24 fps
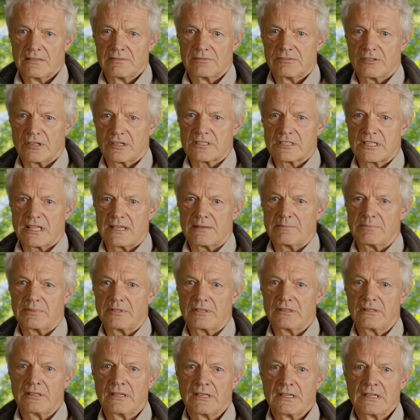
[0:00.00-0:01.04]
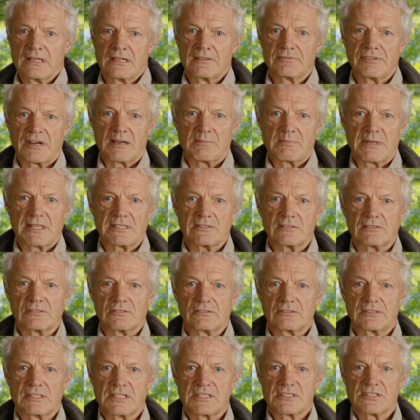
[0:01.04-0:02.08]
For example, environmental
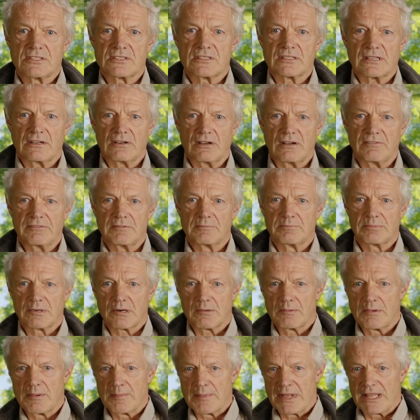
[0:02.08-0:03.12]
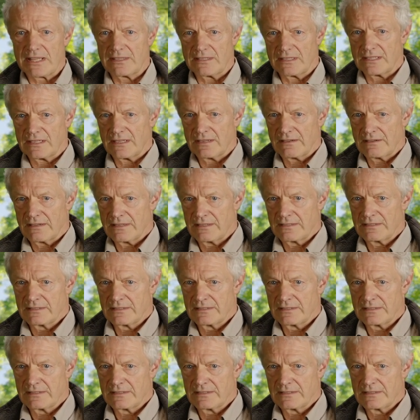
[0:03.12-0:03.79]
conditions are often problematic.